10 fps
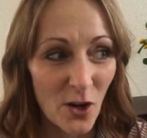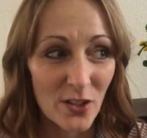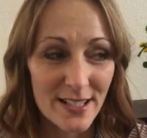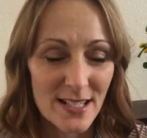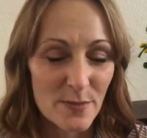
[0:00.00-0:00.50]

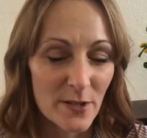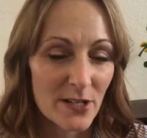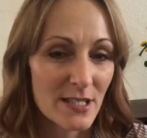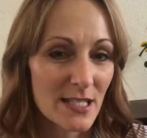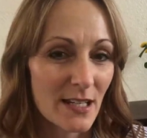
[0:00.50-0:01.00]
only
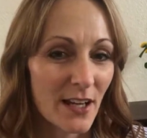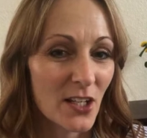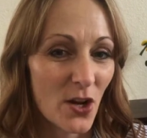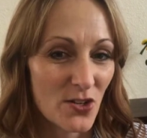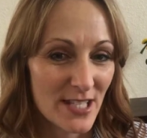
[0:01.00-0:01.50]
experienced it
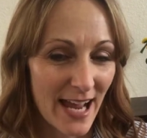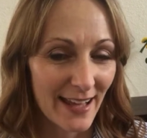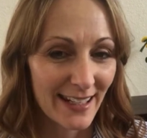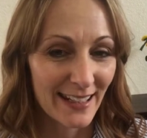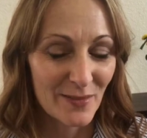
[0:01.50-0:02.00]
on
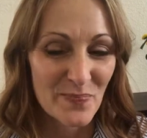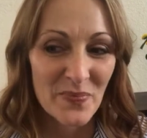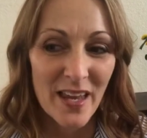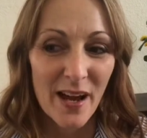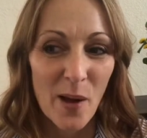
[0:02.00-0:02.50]
GoDaddy,
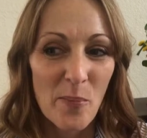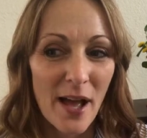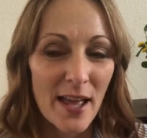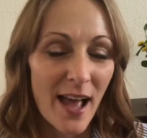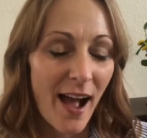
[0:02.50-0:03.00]

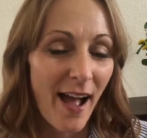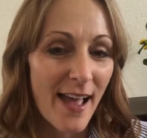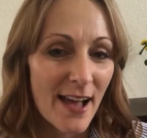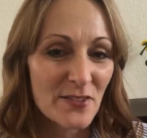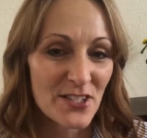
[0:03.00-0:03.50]
but
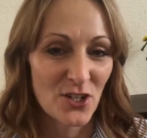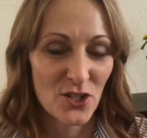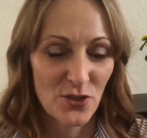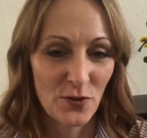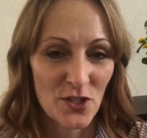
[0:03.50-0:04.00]
I have
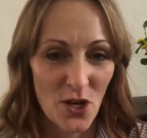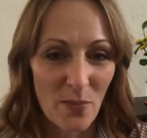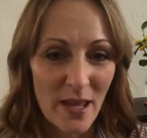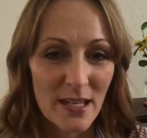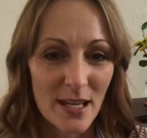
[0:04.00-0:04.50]
searched for
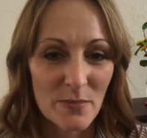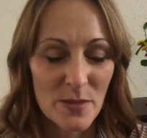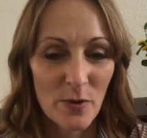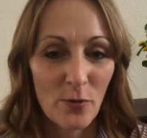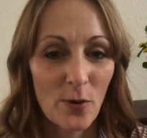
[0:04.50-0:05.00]
domain
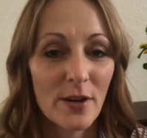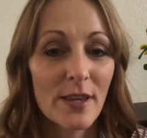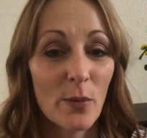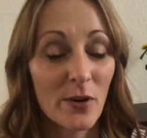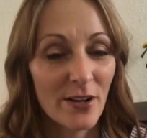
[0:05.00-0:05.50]
names before
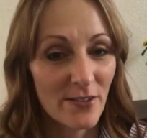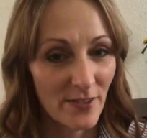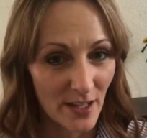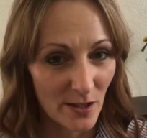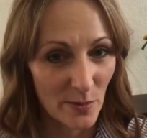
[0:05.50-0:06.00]
that were
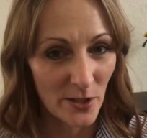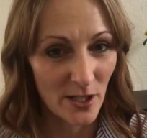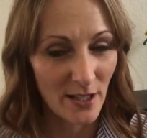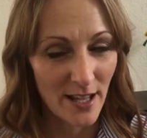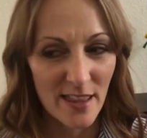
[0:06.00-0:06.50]

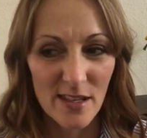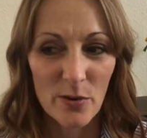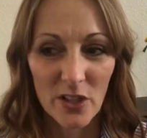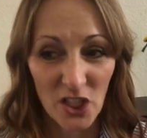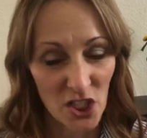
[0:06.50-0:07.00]
available, and they
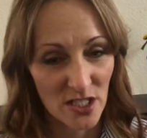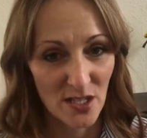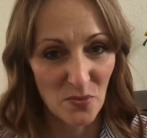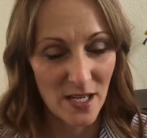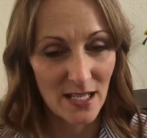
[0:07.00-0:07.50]
were good
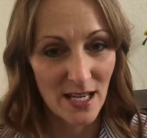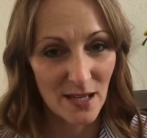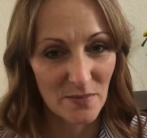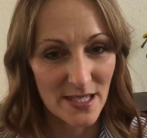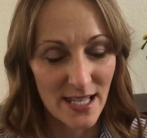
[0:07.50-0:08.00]
domain
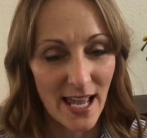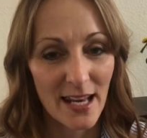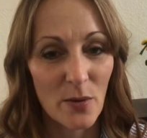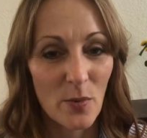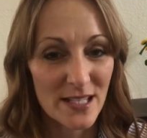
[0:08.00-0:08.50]
names,
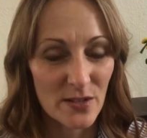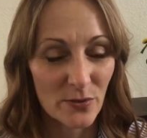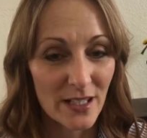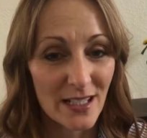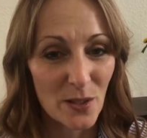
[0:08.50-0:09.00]
and I wasn't
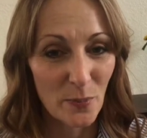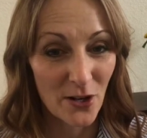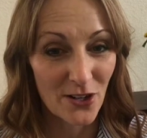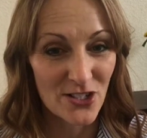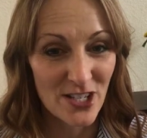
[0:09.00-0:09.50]
ready to
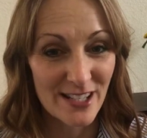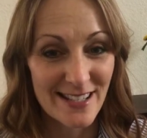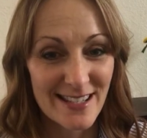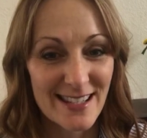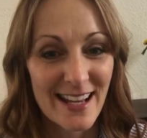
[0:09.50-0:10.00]

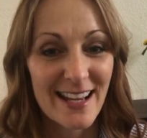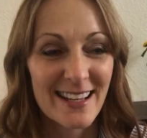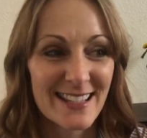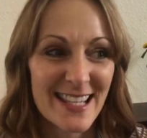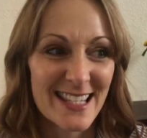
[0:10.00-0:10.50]
purchase
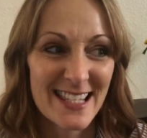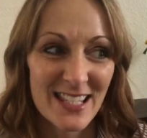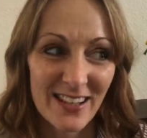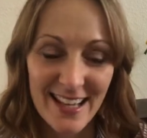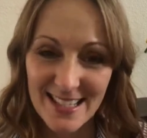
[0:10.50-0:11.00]
because I
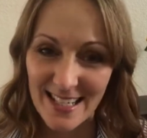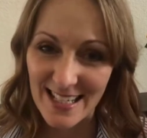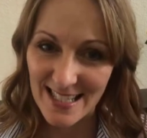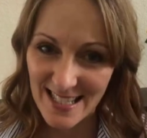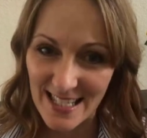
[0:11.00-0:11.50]
still had to
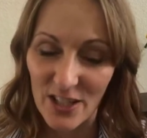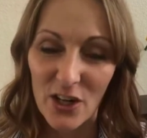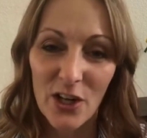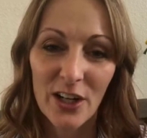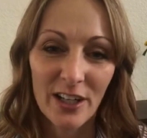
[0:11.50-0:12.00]

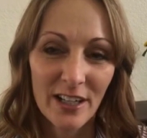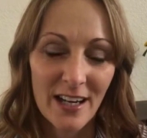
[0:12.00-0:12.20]
consider.